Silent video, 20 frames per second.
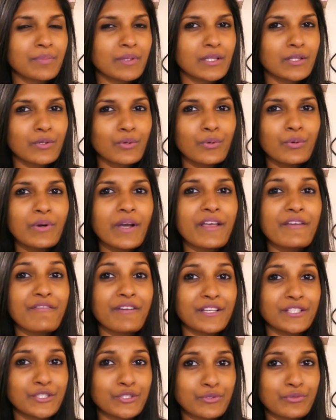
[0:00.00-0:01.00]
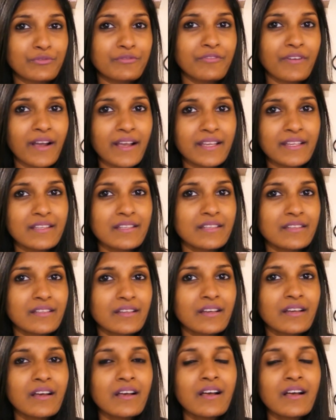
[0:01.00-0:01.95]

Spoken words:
below. If I do find